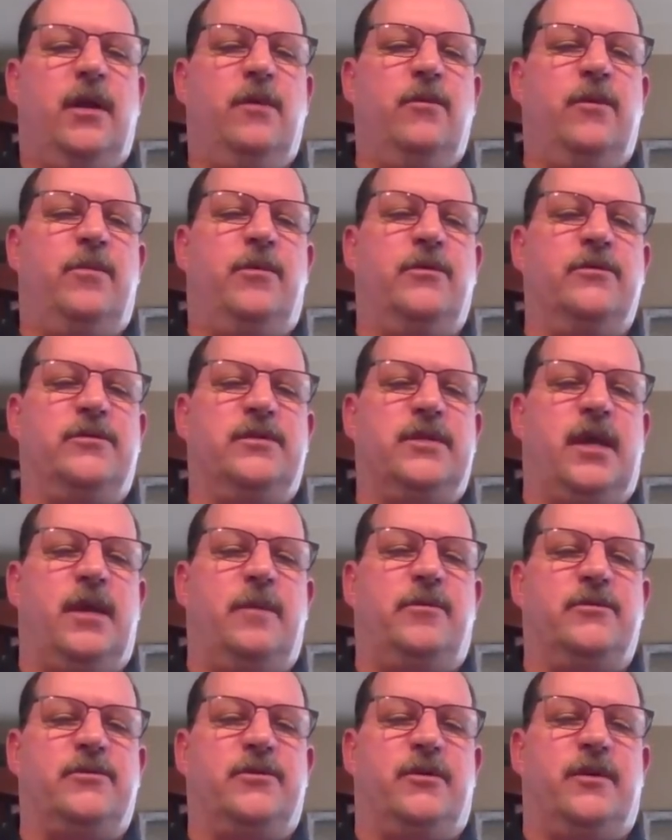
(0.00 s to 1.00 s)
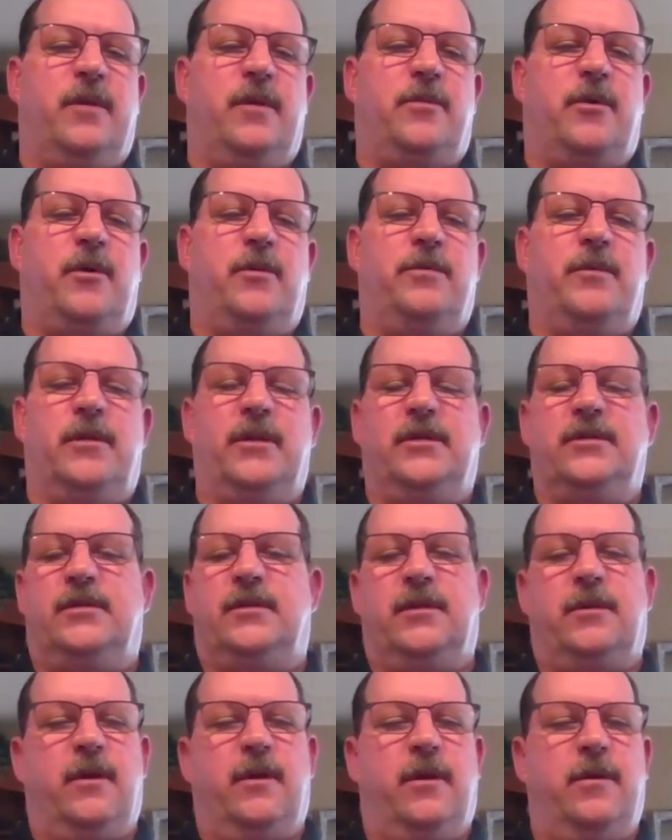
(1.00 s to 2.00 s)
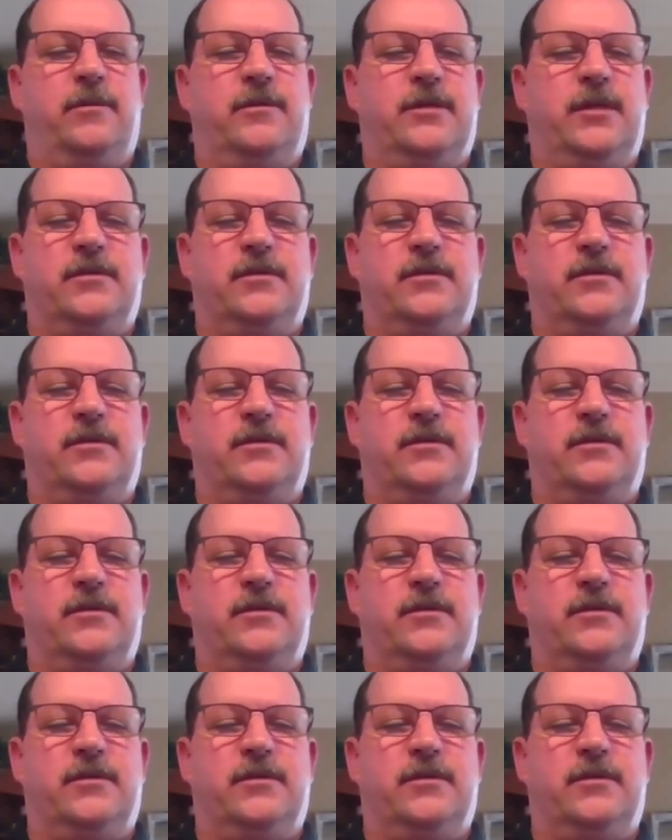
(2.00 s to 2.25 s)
and we pulled samples on that propylene